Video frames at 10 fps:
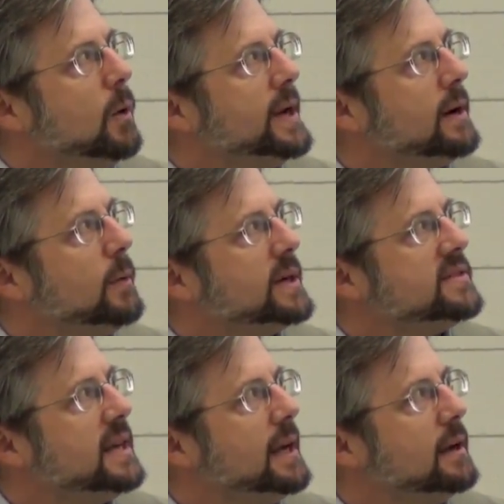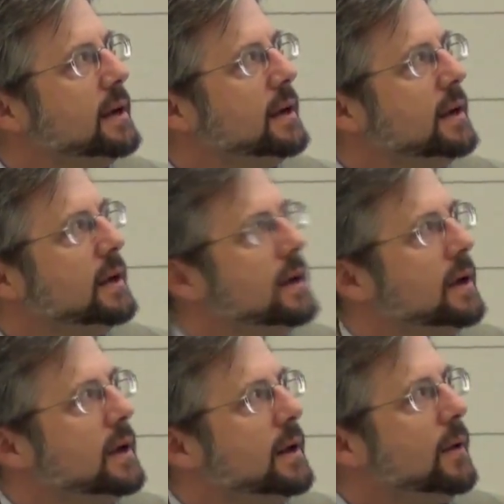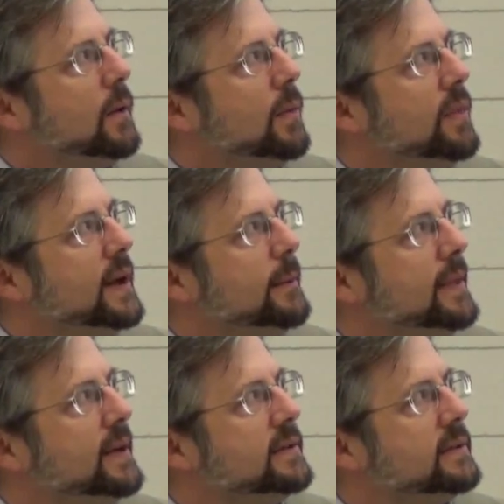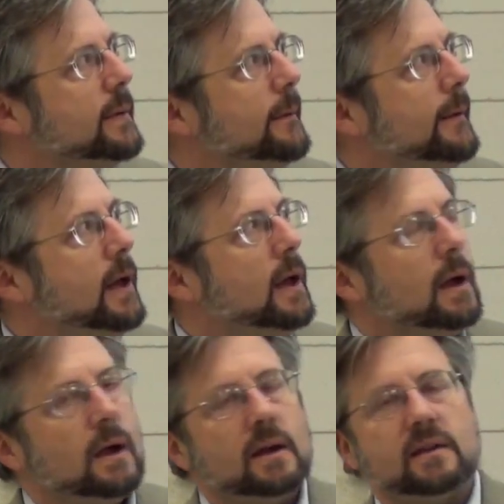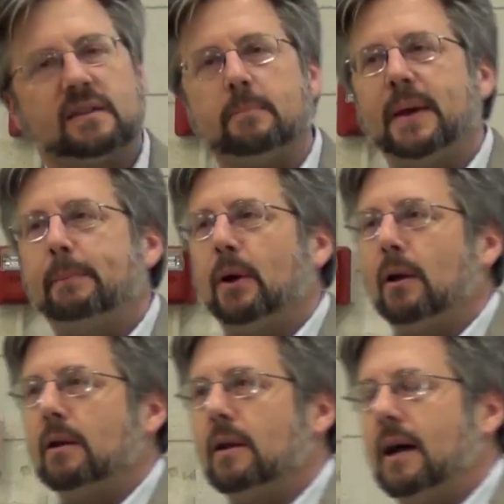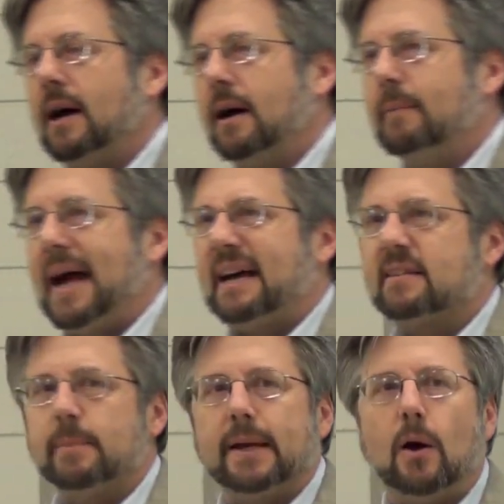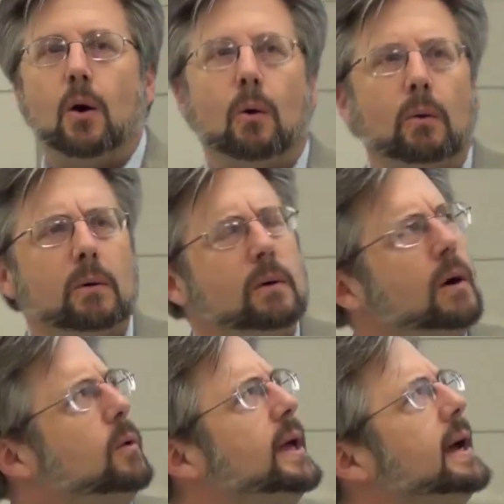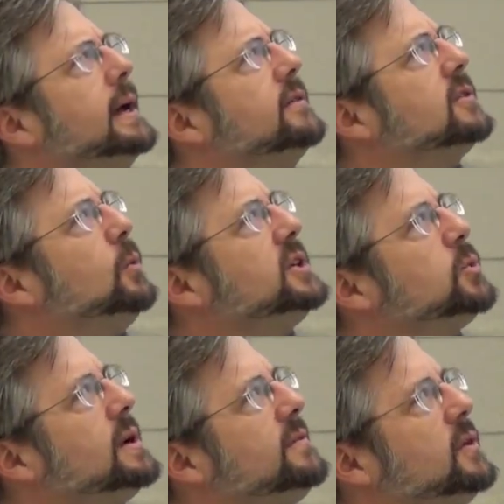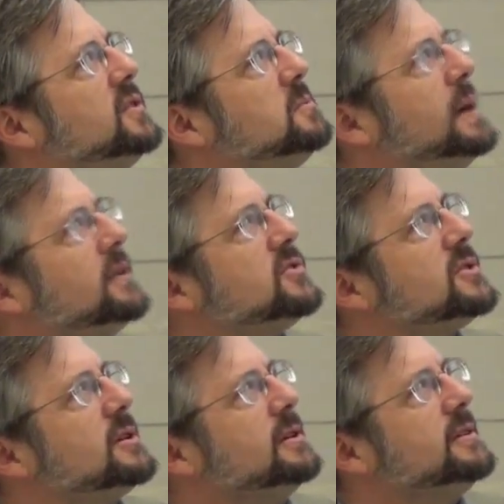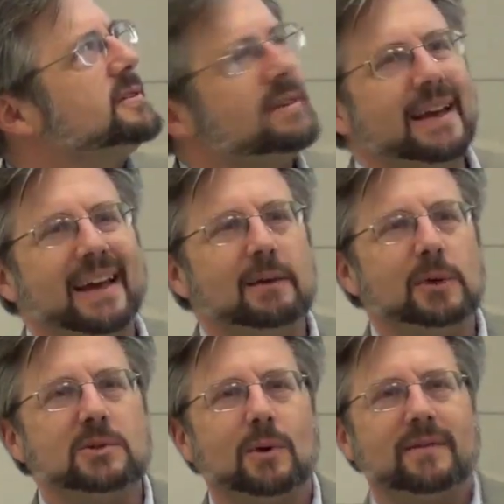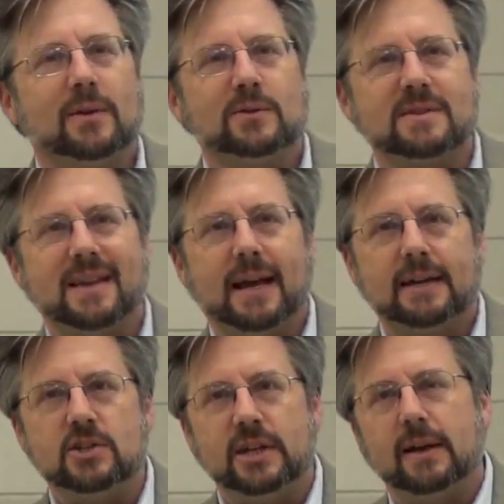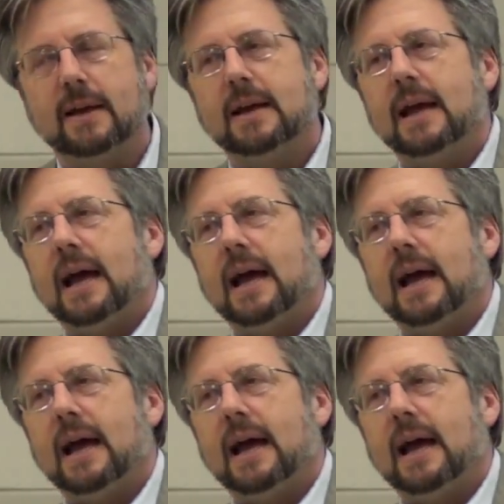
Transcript: Oh, here I want to say, think about this. Some people ask me, oh, okay, so which one of those is Bear Stearns and which one of those is AIG?